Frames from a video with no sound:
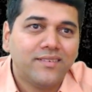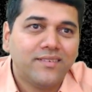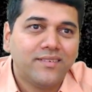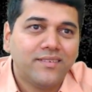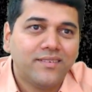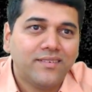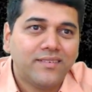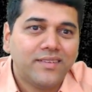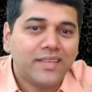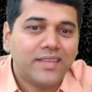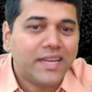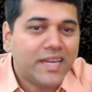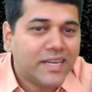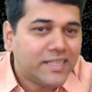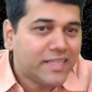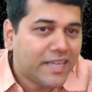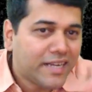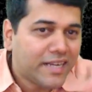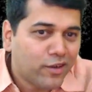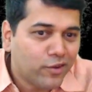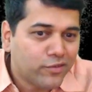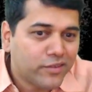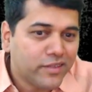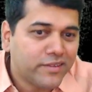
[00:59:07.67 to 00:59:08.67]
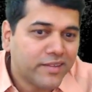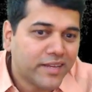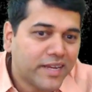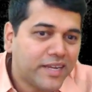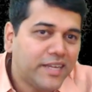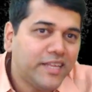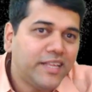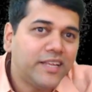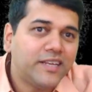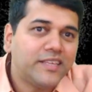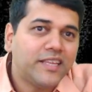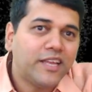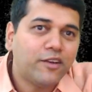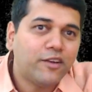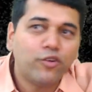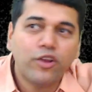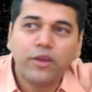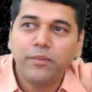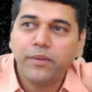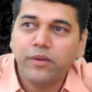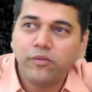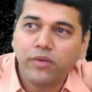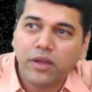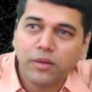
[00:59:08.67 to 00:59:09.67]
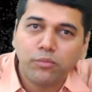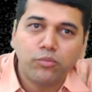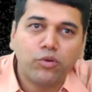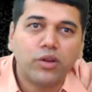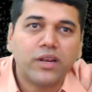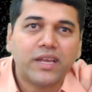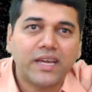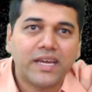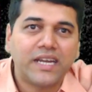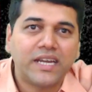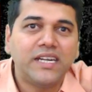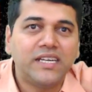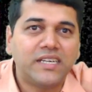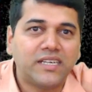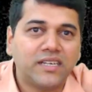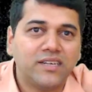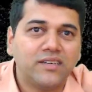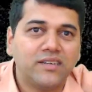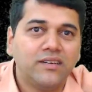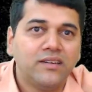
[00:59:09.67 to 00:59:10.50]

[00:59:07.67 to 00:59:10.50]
Then at the end of the second year there would have been one more current,